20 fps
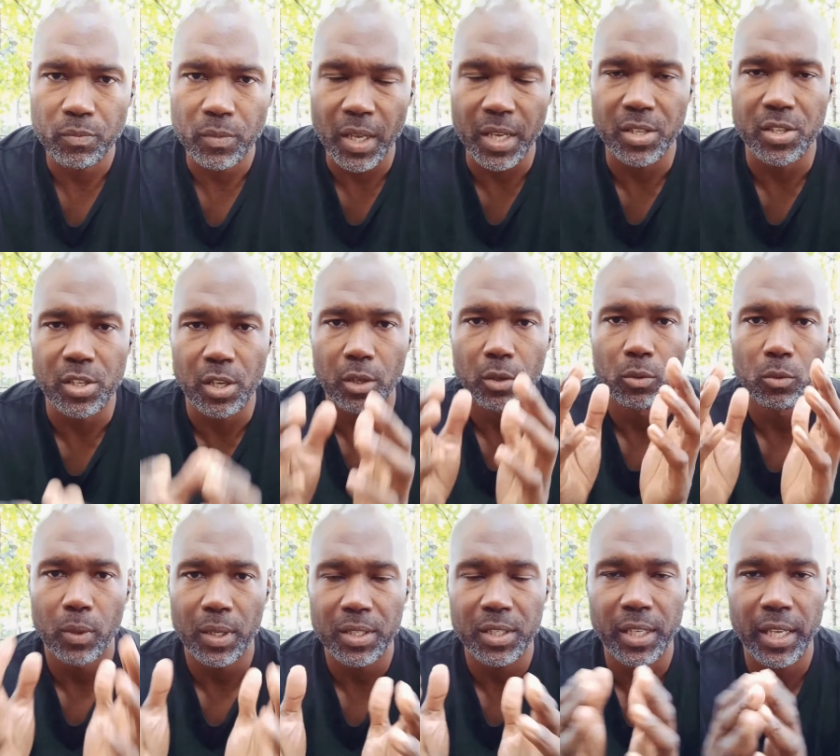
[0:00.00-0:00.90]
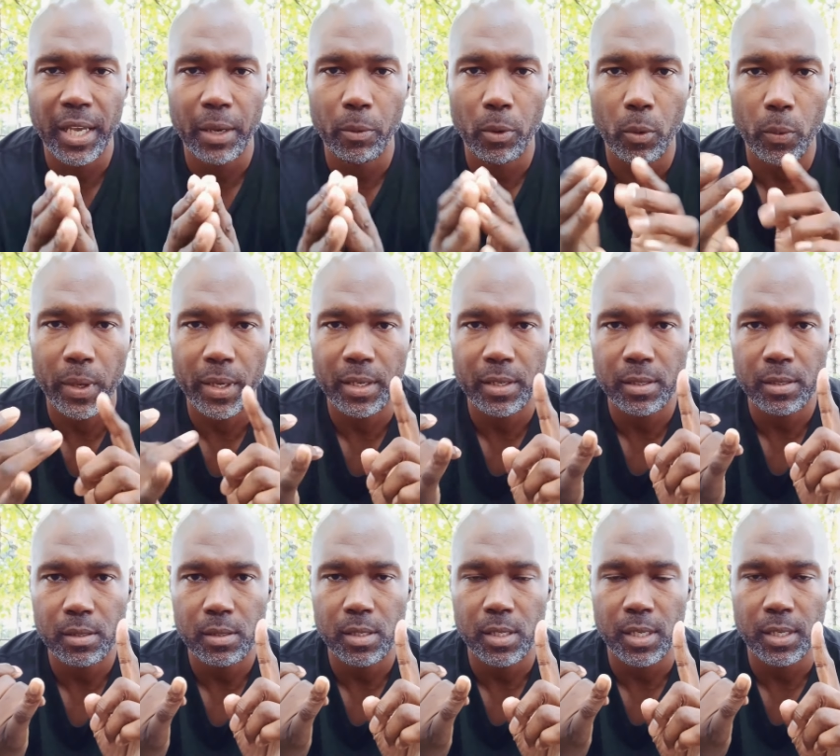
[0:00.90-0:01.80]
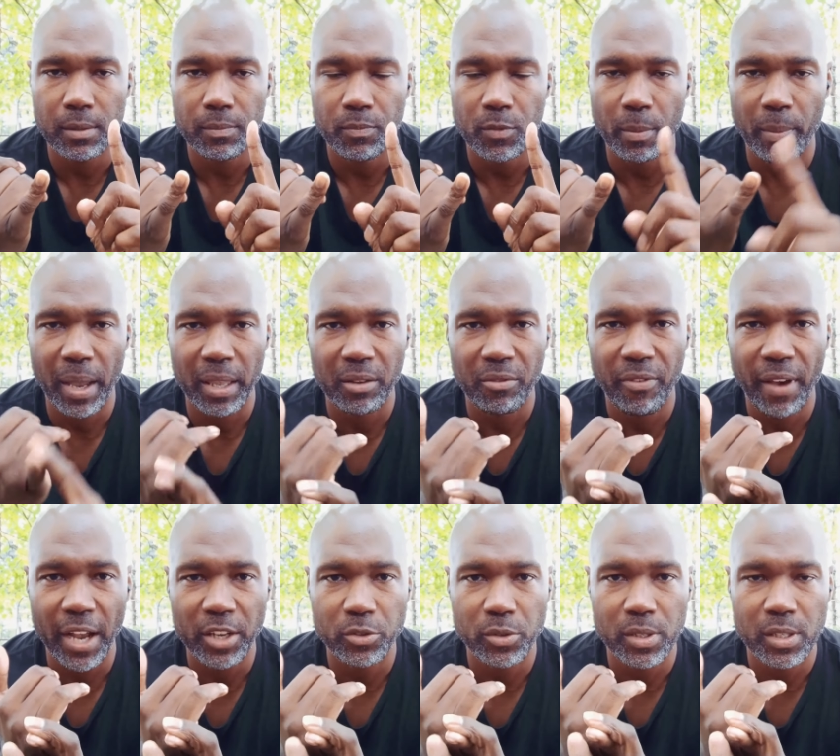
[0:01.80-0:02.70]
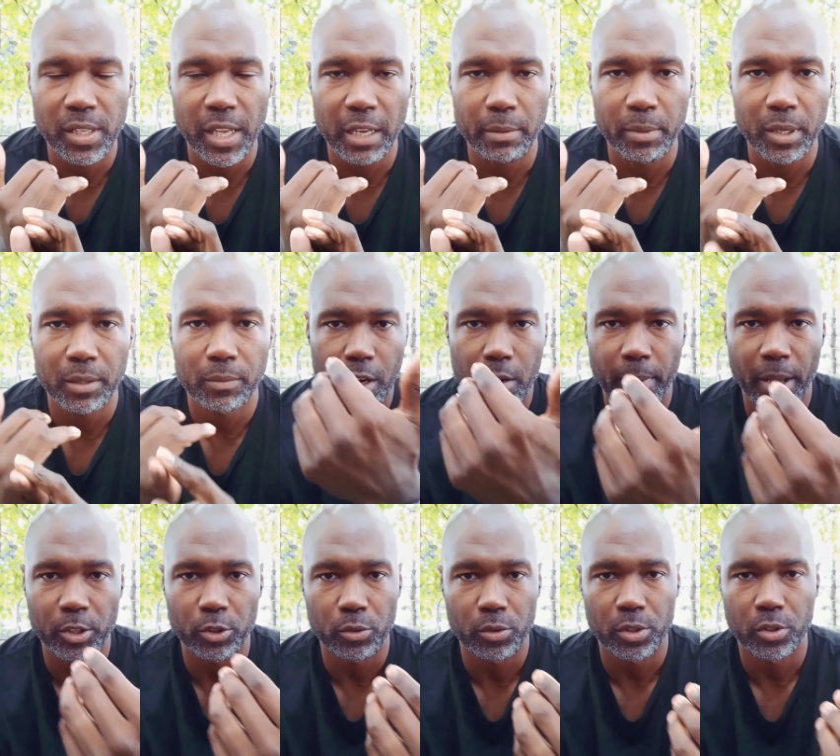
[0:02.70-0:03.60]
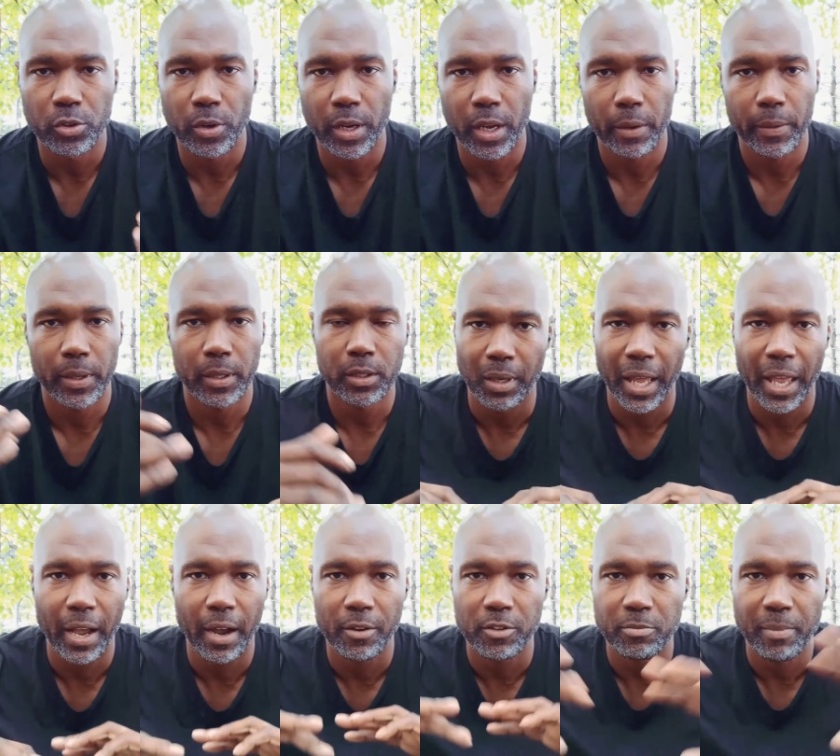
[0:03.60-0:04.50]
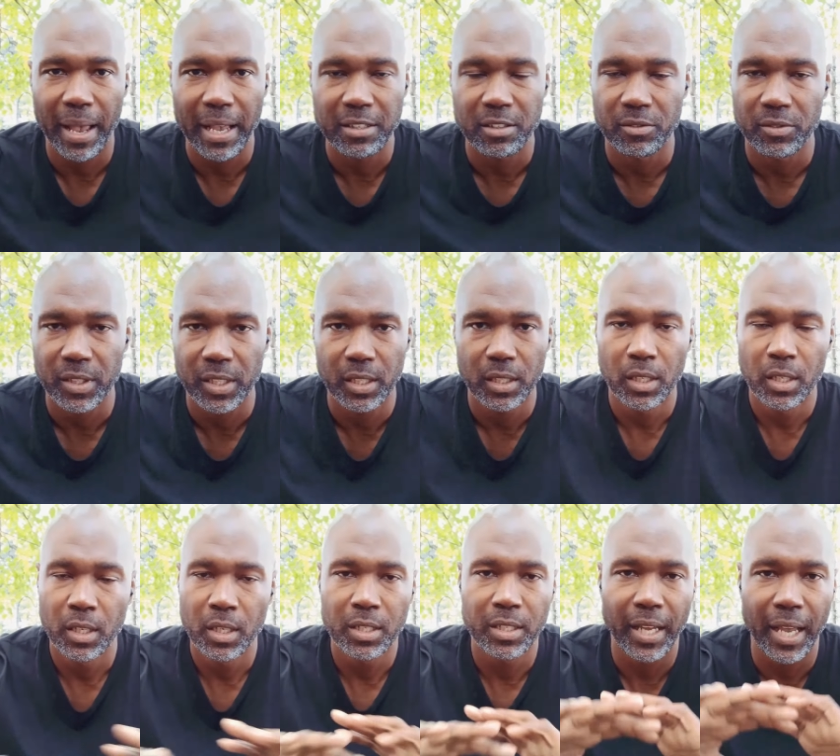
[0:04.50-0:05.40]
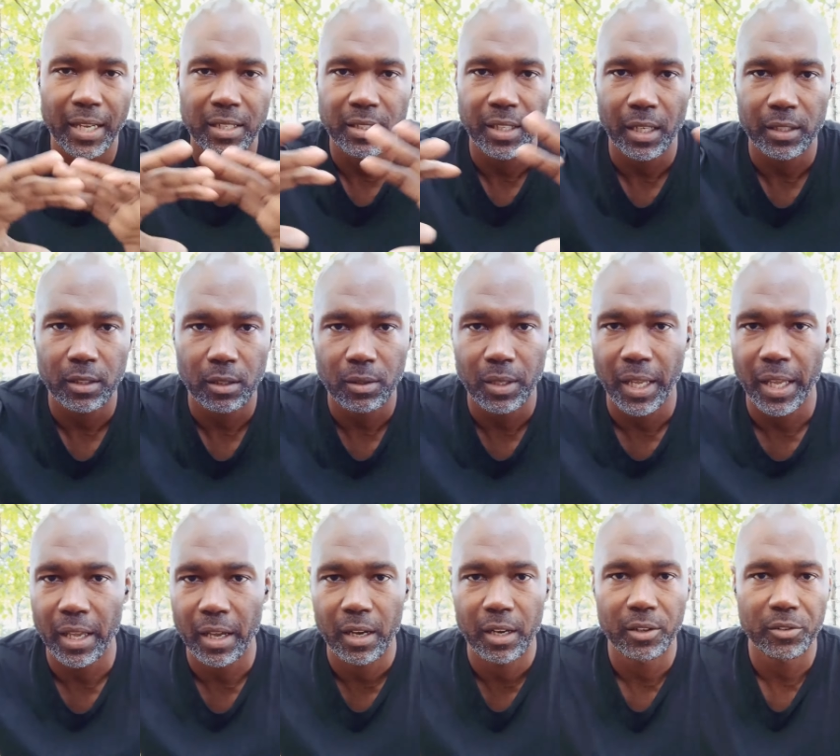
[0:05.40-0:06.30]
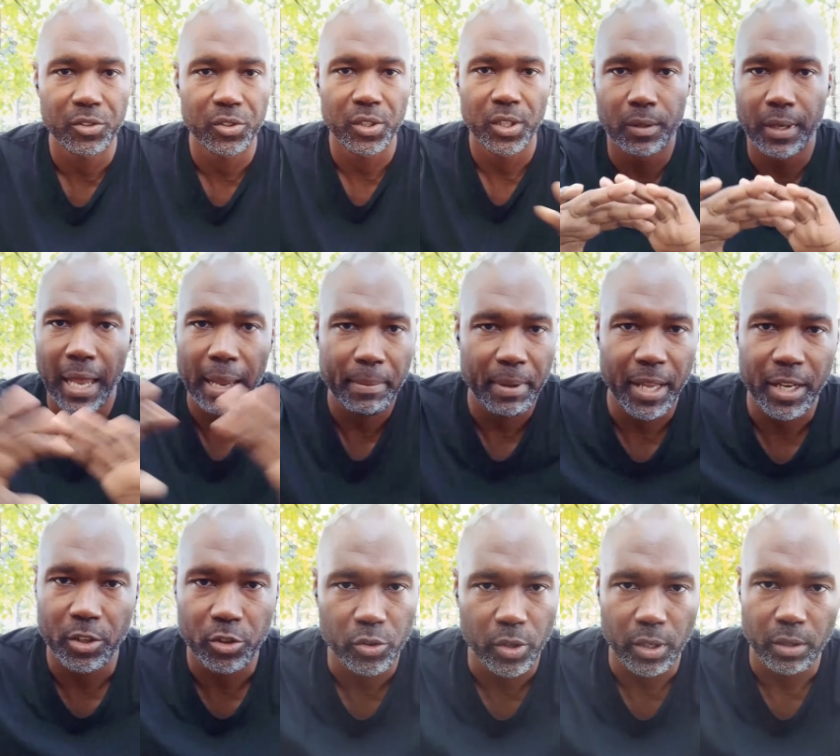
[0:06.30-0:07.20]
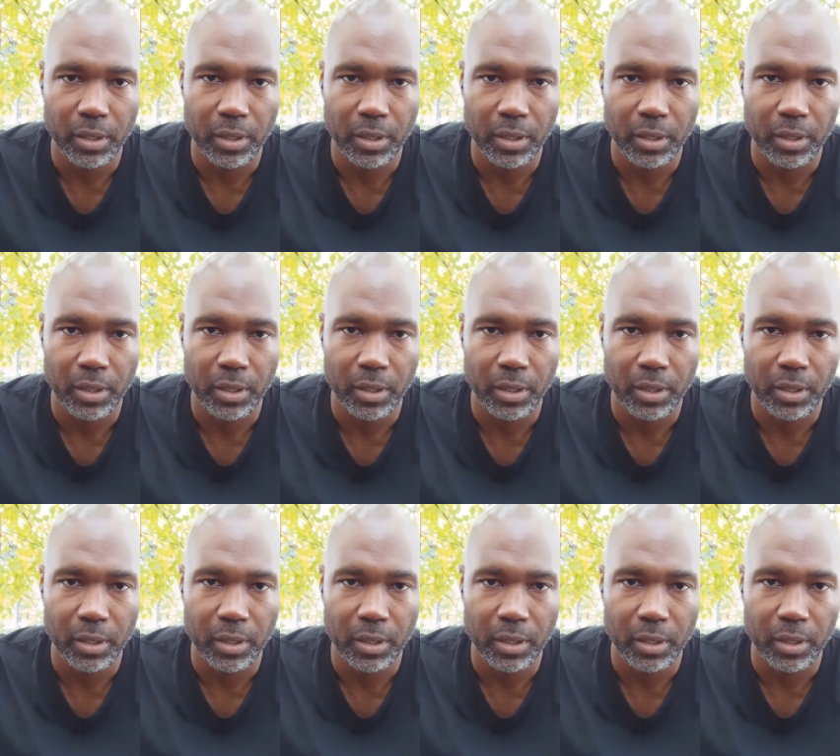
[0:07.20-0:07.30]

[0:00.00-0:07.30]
And so once again, we're winning. See the manufacturing segment here in the Metro Detroit area, layoffs massively, tech sector layoffs, name the industry,